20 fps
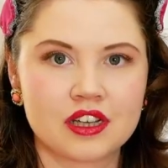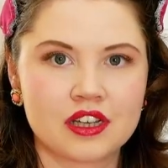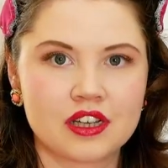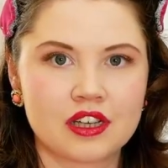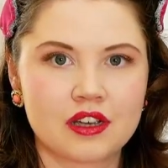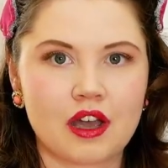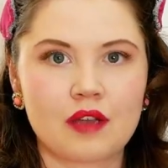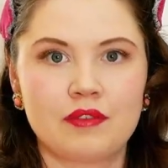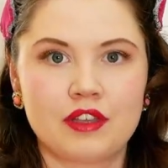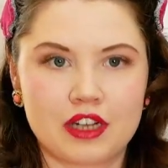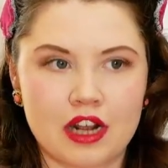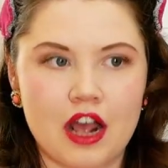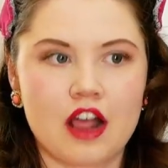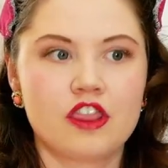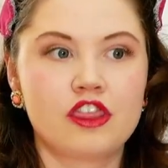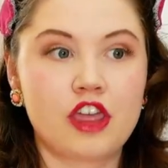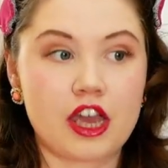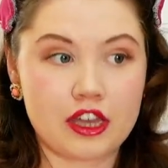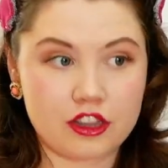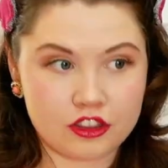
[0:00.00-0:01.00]
I mean,
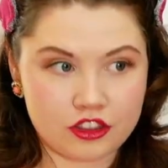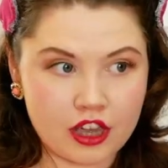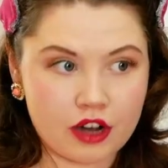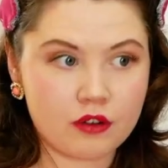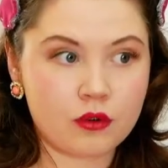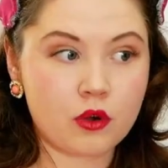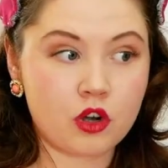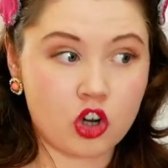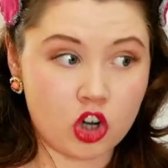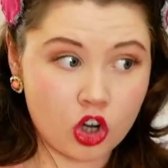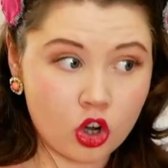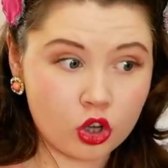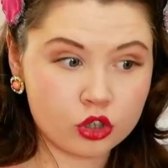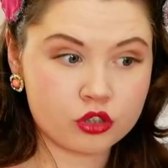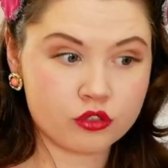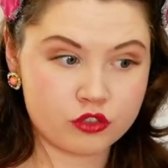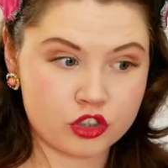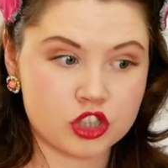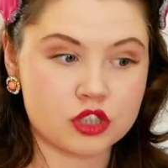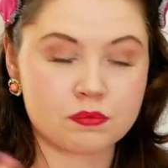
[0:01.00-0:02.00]
they, there were a lot of
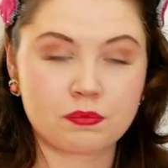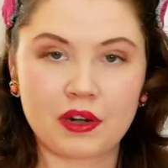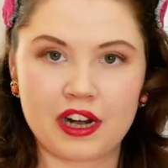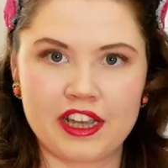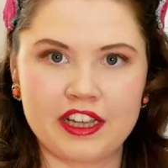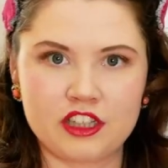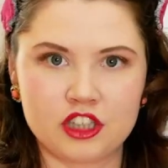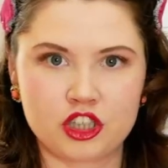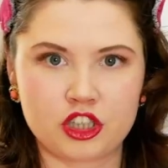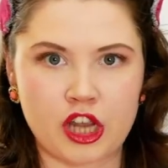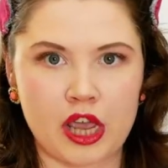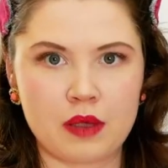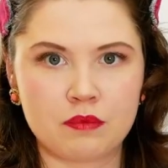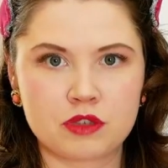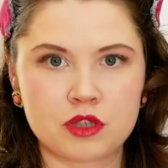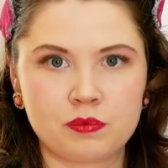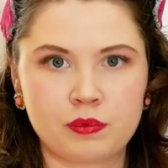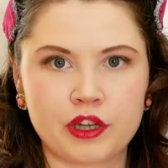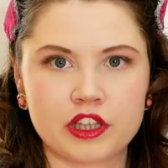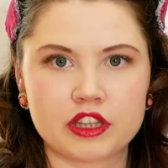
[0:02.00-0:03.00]
just plain shapes,
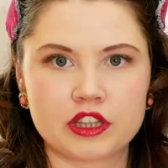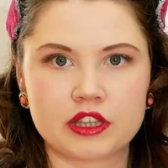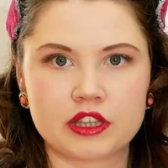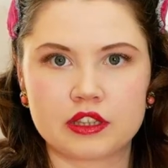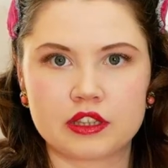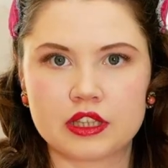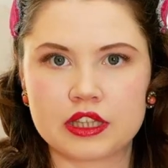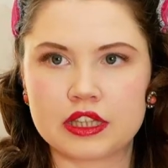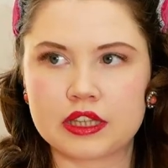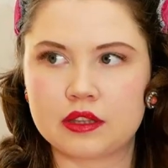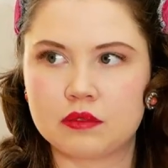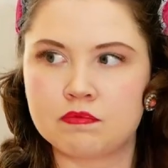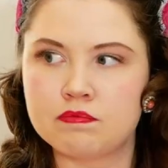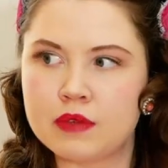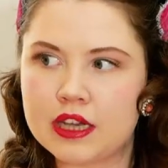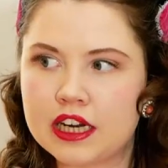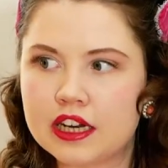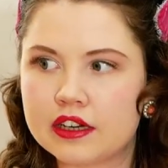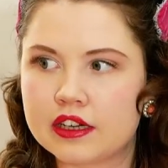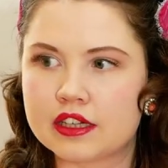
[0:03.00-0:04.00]
but
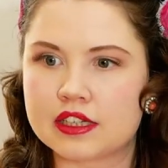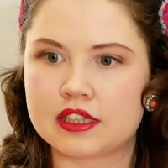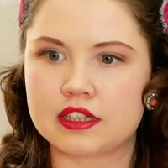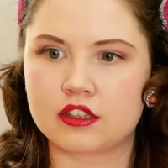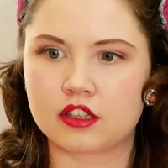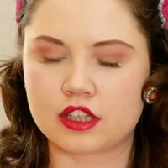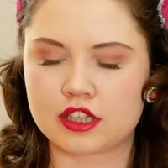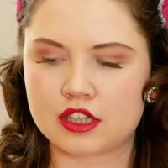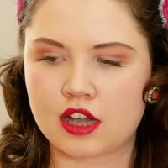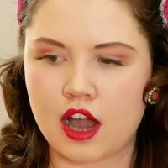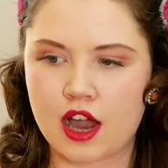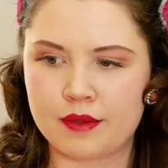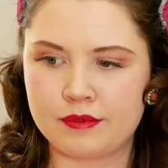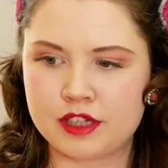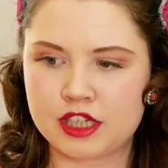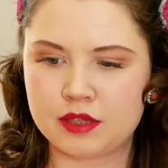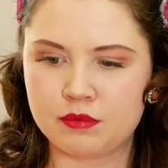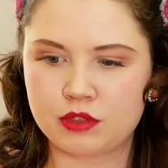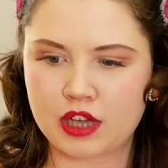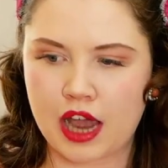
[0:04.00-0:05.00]
milliners at the time
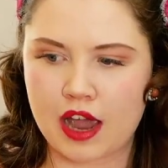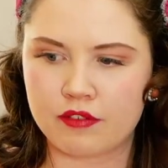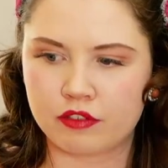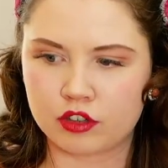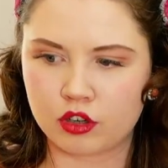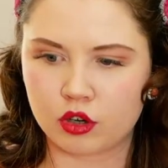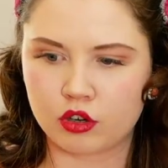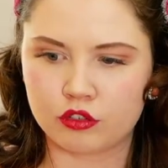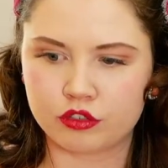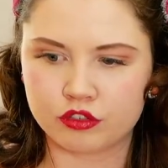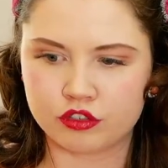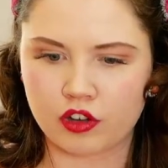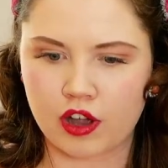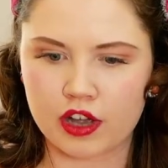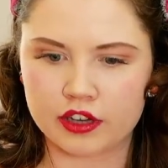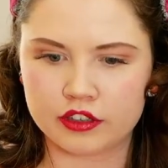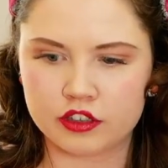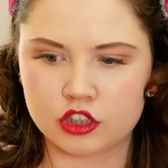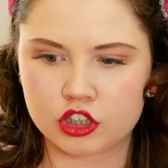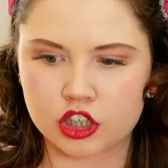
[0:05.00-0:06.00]
seemed to have a lot of
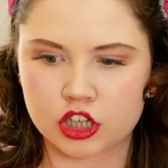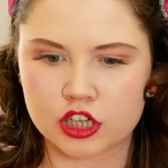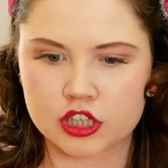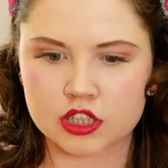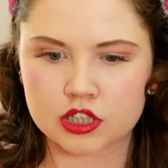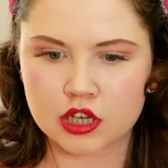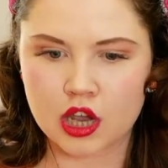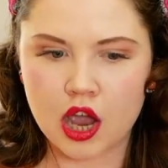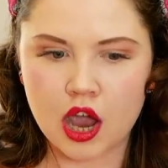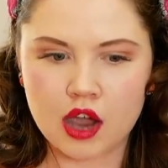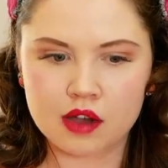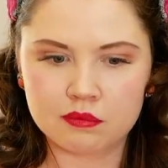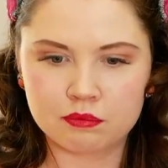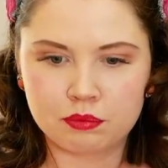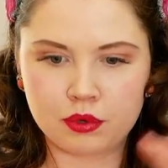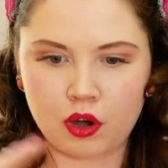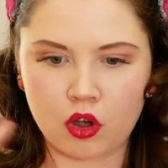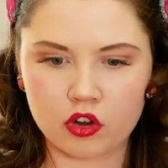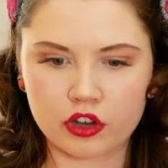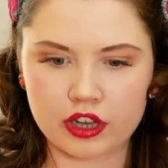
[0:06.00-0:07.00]
fun just
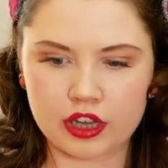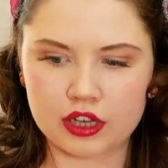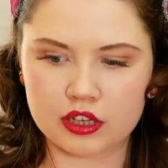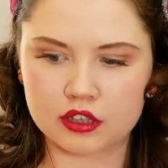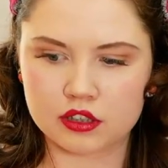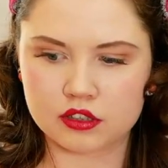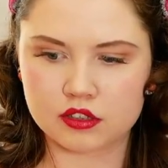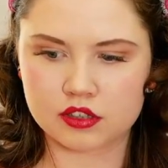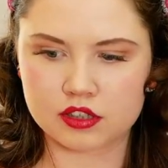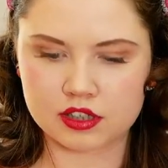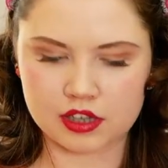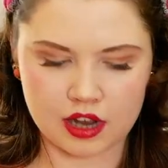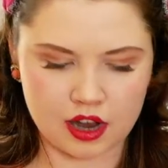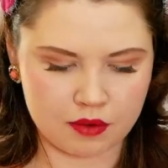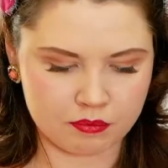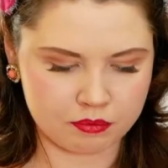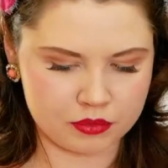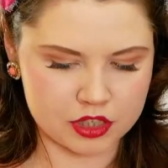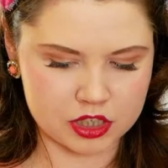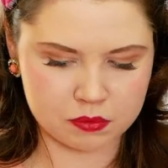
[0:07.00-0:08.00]
blocking
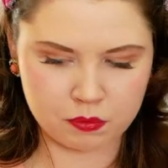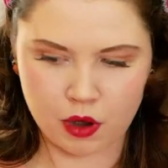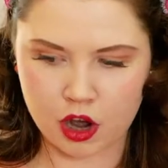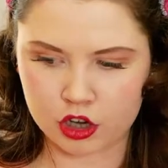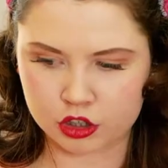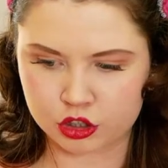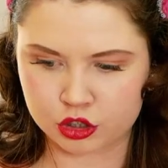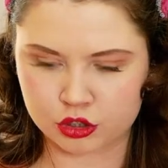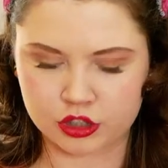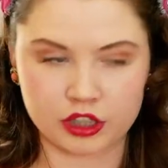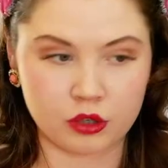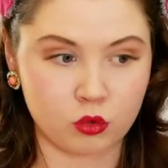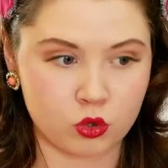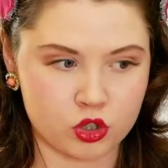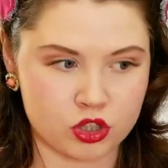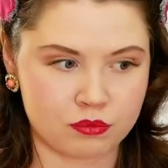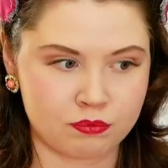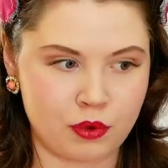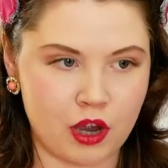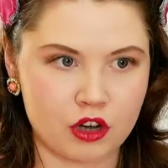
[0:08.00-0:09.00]
some sparterie or some
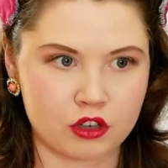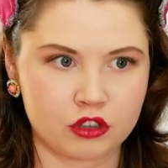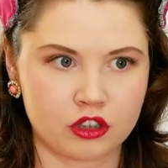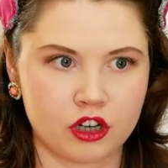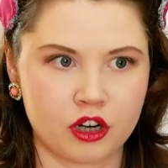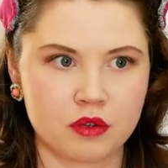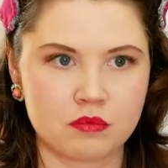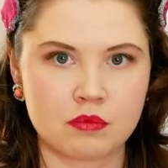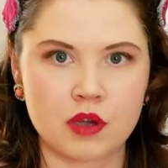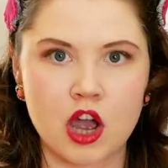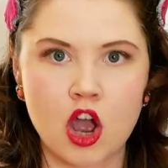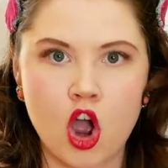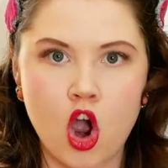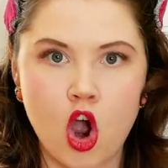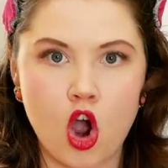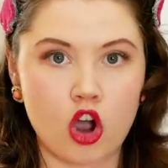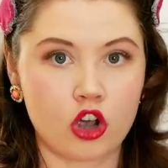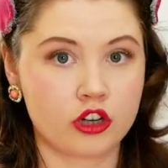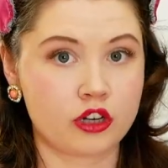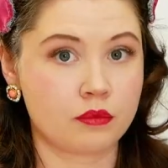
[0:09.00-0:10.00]
buckram
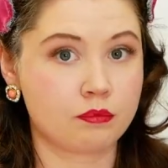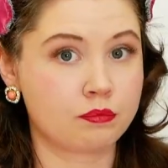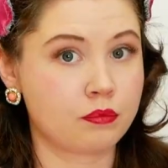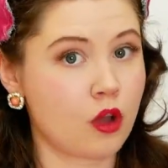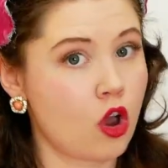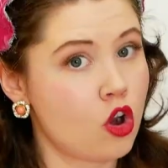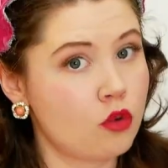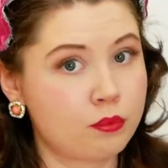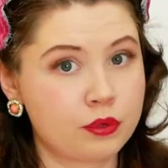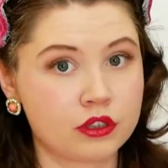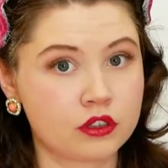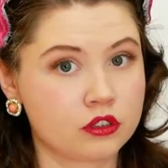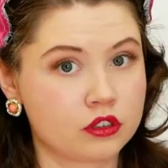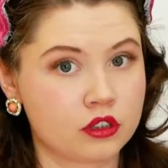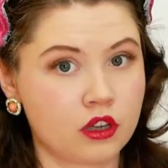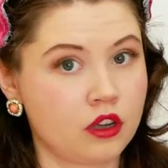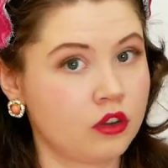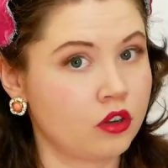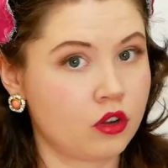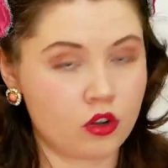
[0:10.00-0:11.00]
on a open
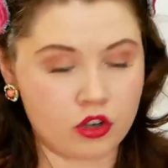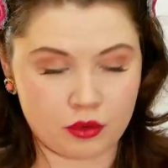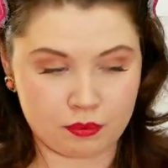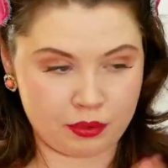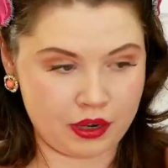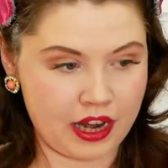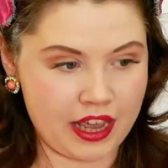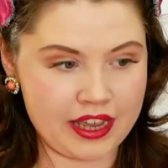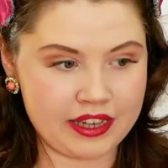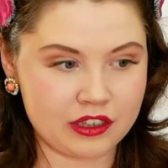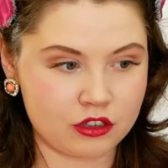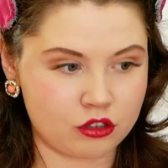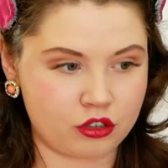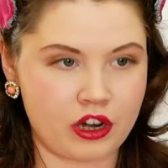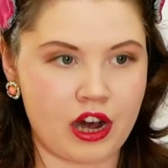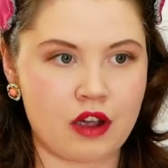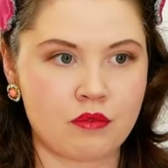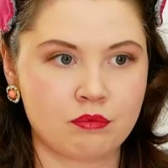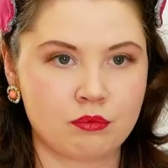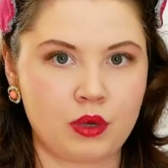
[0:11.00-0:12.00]
uh, on a plain
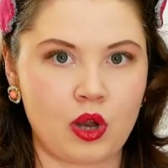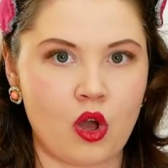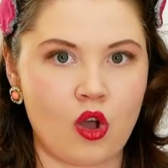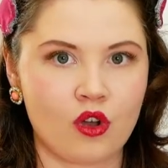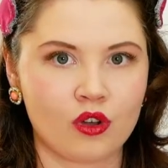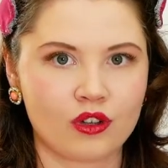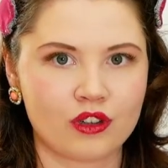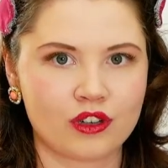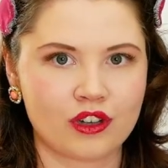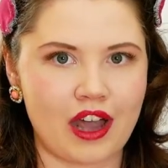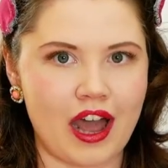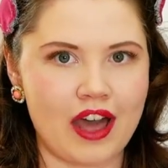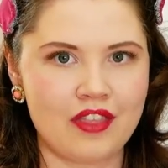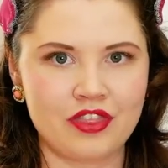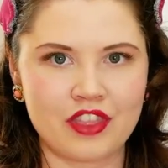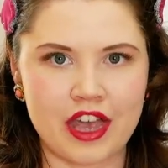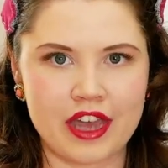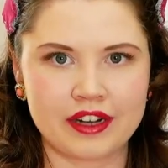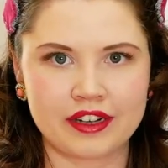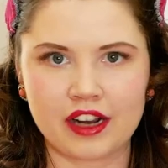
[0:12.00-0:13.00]
crown block and
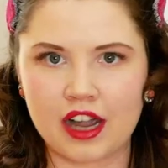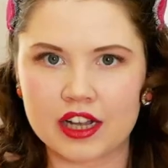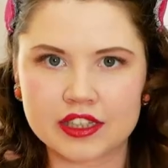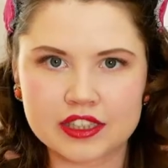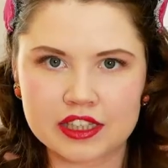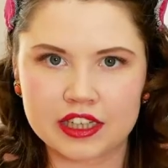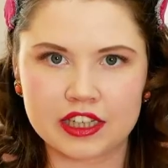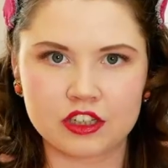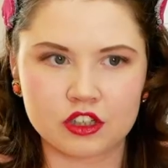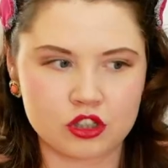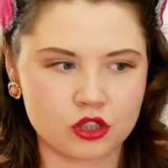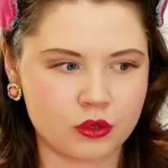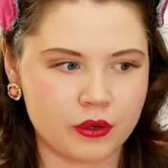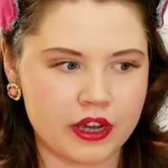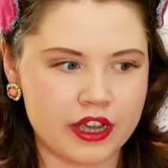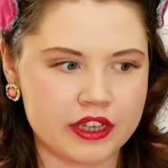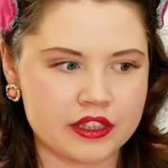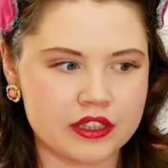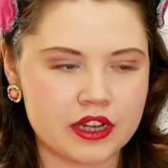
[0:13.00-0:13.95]
then cutting into it